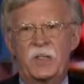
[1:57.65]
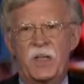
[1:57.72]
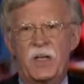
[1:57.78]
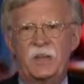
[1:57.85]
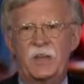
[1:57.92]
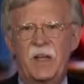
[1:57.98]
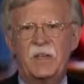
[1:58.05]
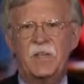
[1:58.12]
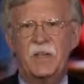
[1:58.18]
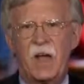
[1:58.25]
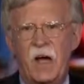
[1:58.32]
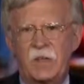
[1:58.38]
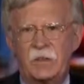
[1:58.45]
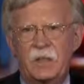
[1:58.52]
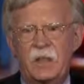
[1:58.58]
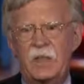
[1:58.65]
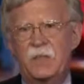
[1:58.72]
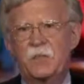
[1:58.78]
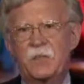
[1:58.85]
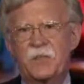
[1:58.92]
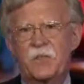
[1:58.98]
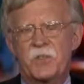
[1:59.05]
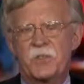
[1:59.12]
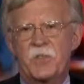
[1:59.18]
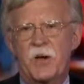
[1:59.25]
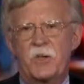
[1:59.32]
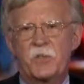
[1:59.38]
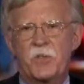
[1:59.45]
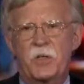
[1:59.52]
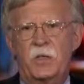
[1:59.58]
said, that's not Congress's
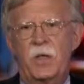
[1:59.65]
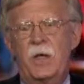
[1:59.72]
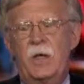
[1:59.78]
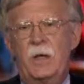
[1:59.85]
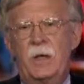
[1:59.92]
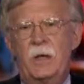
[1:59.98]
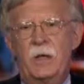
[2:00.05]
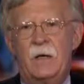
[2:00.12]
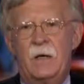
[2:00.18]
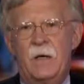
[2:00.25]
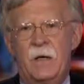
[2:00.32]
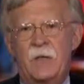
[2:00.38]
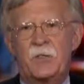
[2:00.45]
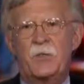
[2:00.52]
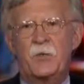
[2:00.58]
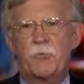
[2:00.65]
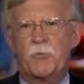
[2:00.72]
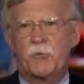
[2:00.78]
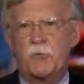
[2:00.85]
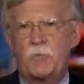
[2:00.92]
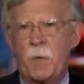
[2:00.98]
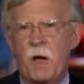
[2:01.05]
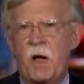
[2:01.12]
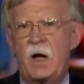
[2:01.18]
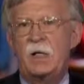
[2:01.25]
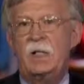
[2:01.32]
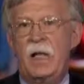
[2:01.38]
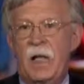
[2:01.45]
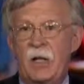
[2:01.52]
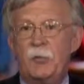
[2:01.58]
function. It's to
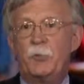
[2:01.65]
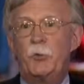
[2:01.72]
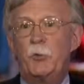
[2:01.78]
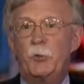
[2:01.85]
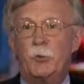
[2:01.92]
respond and to